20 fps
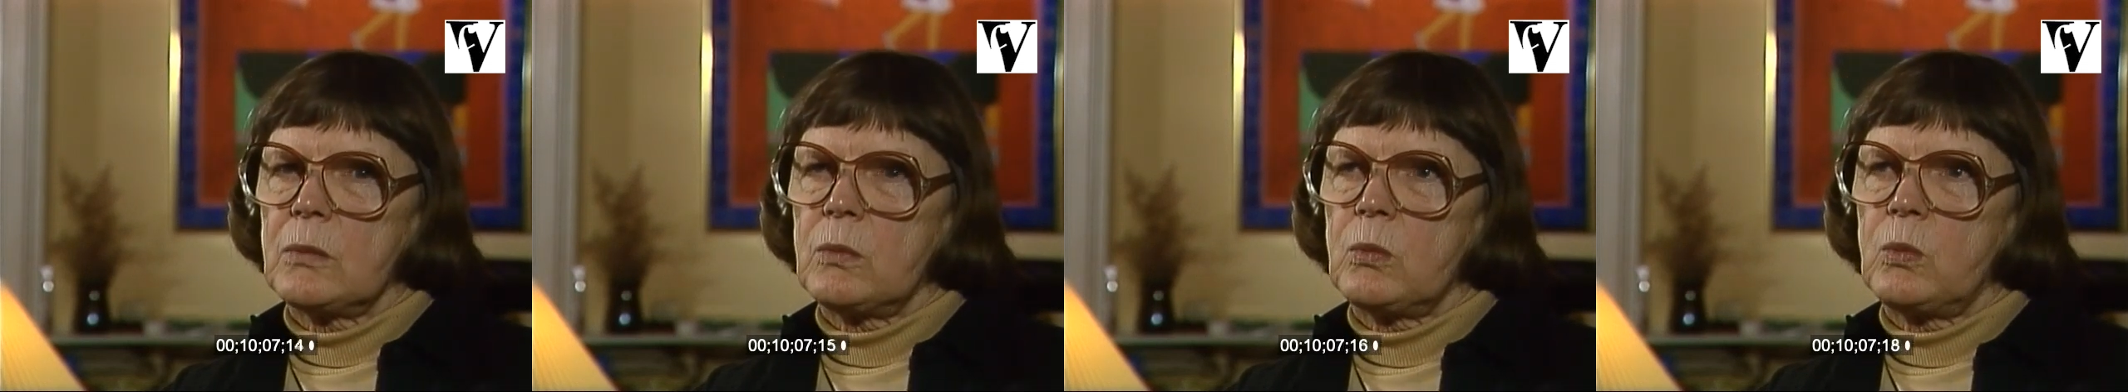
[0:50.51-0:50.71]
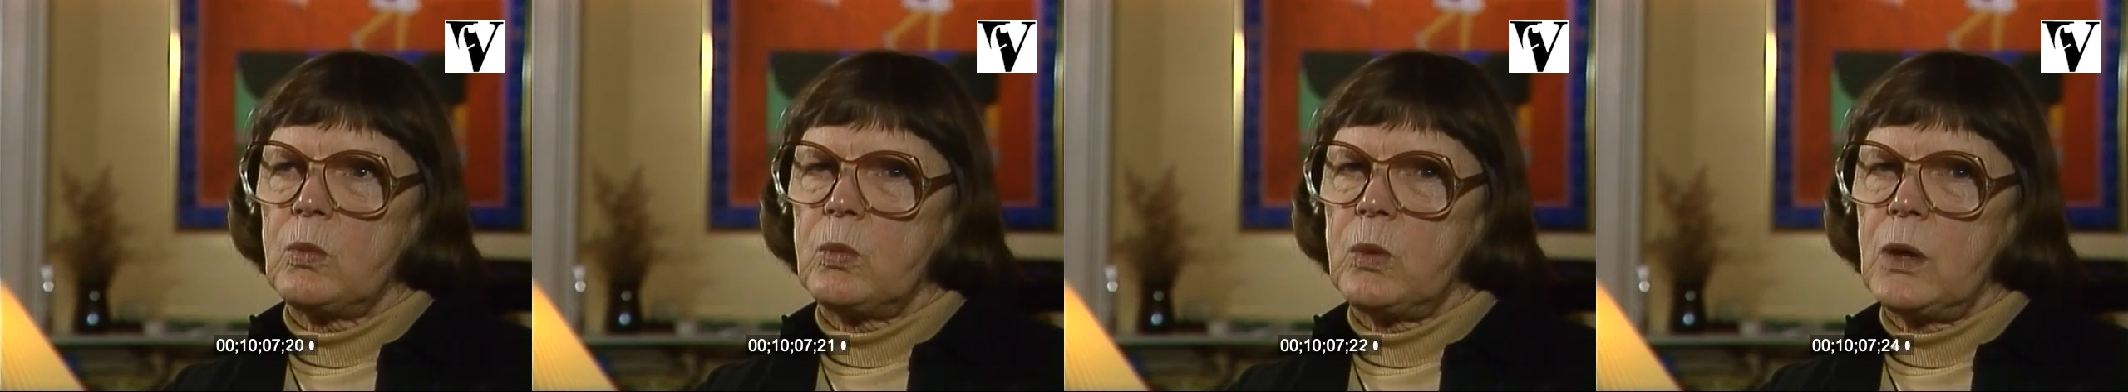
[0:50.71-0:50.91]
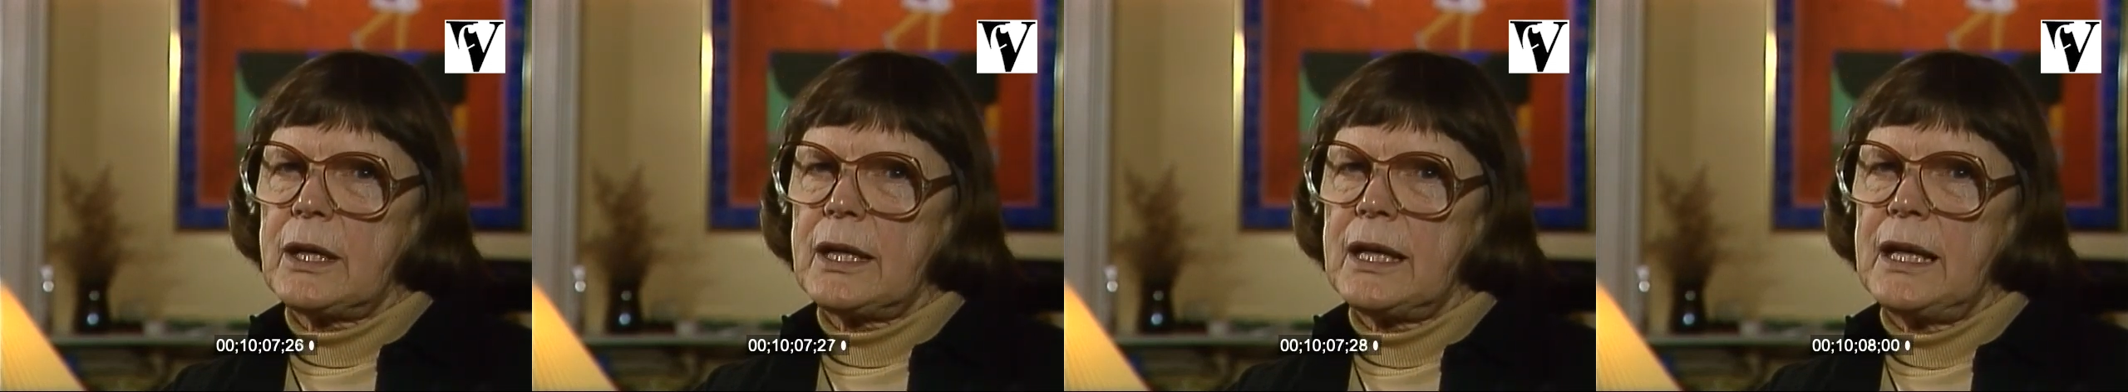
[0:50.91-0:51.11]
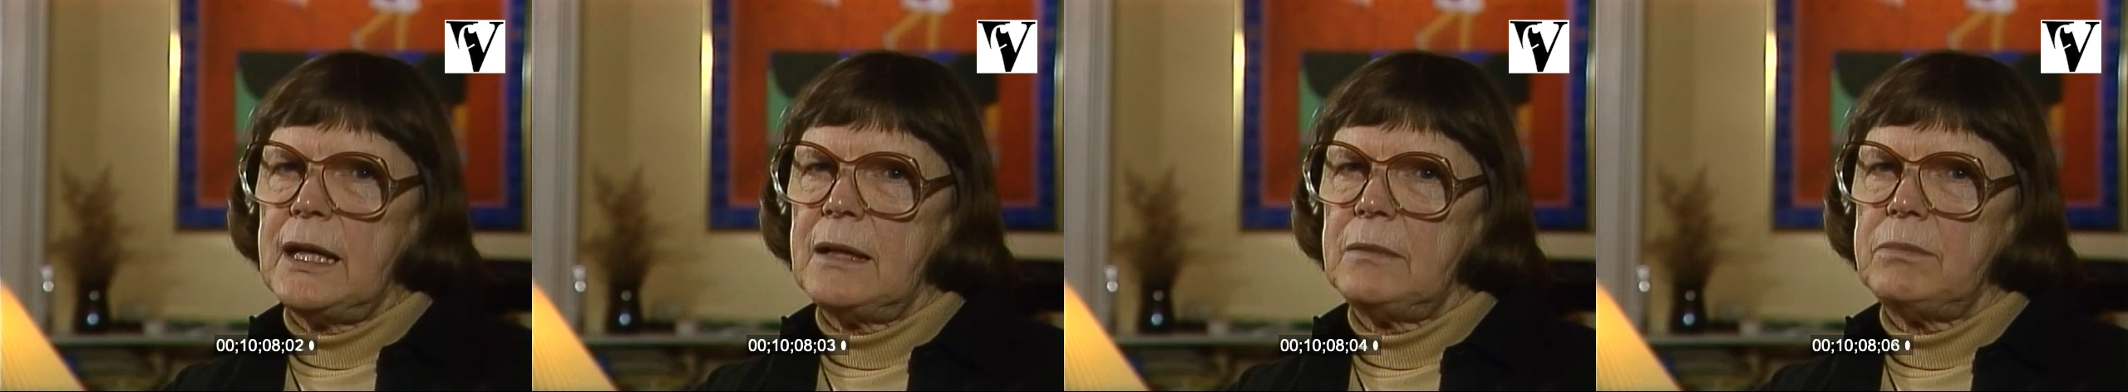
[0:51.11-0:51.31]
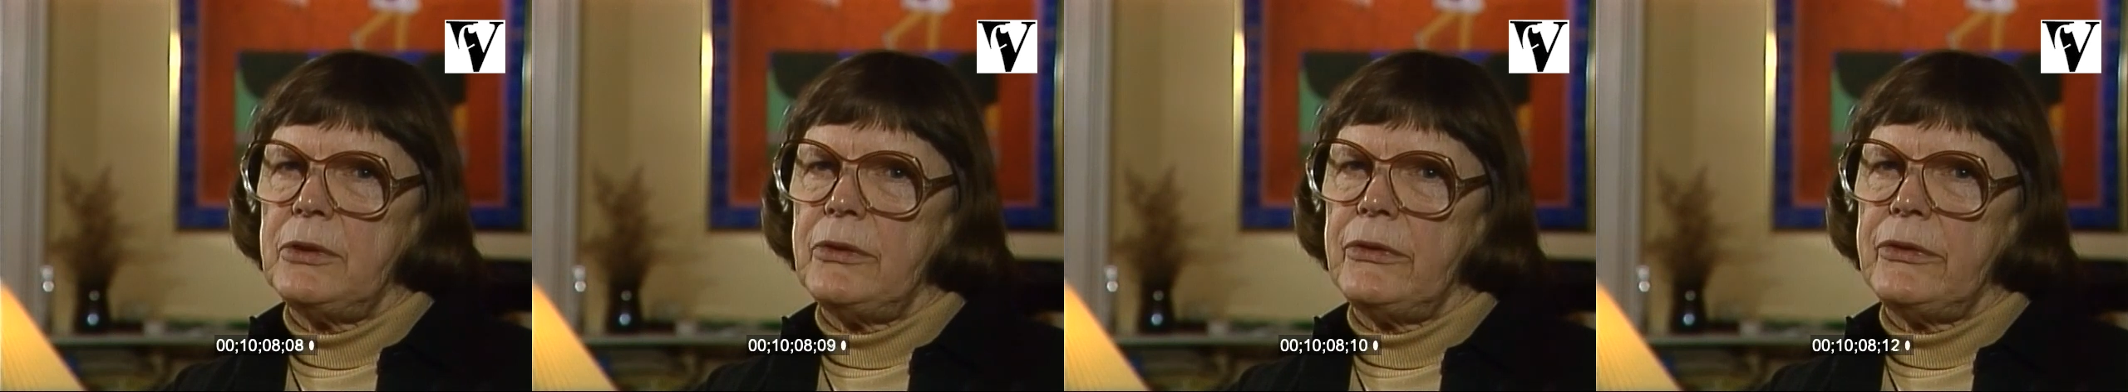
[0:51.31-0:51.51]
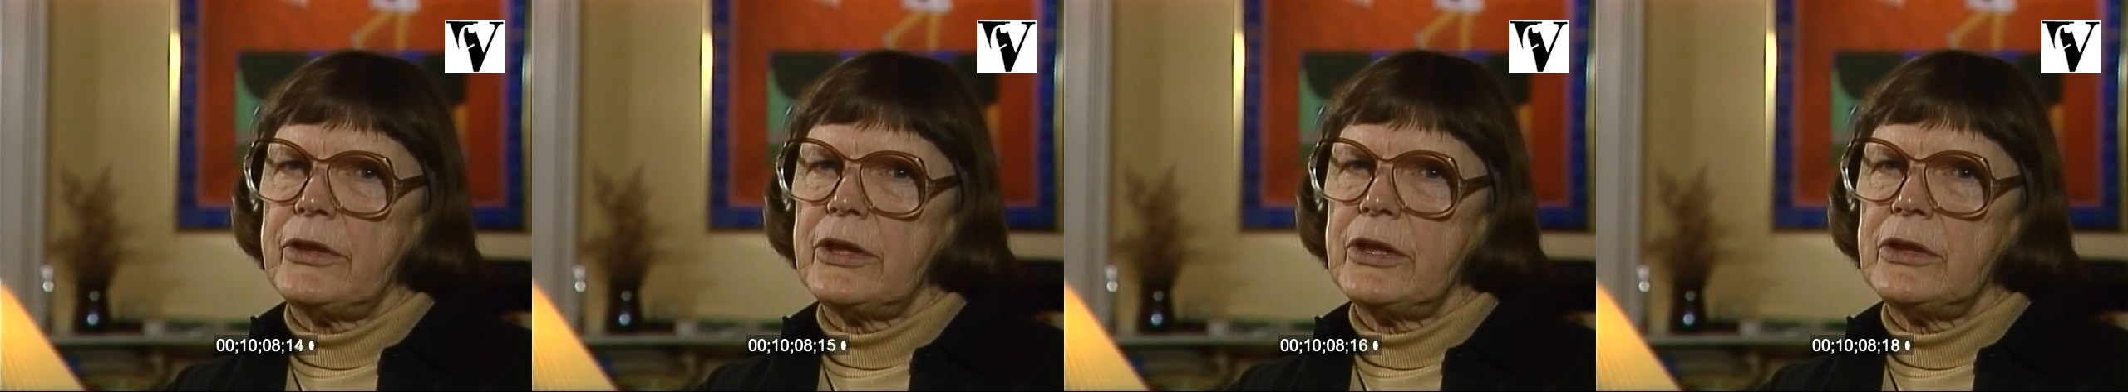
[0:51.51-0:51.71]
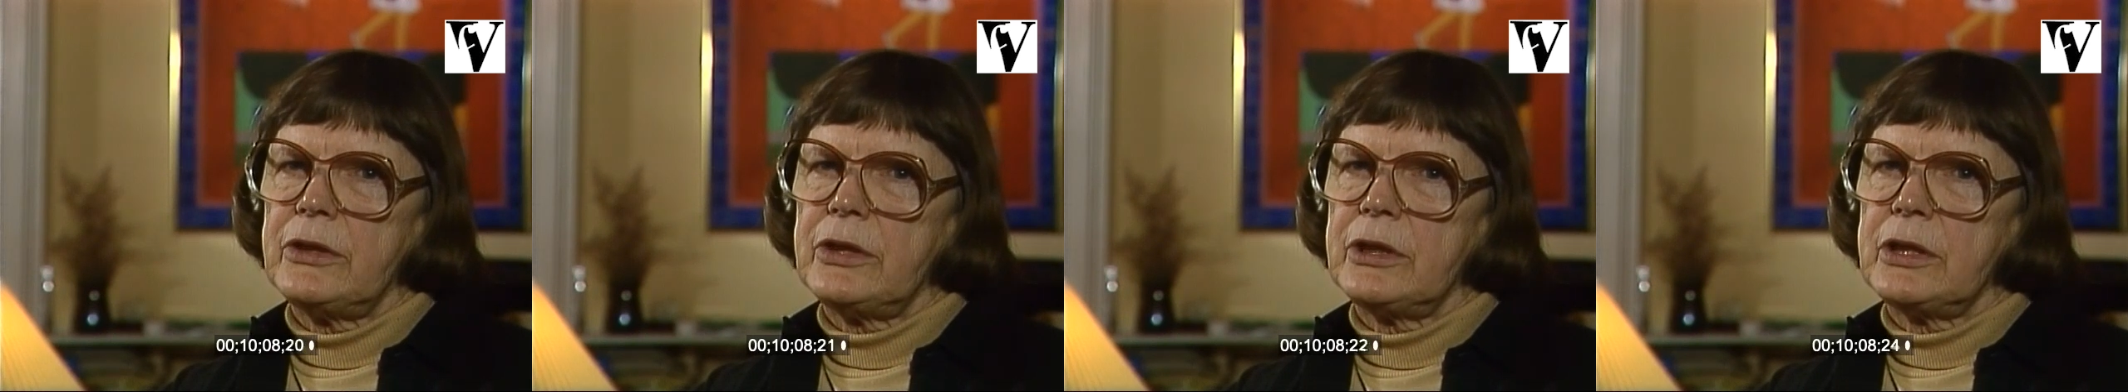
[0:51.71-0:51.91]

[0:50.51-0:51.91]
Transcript: what happened in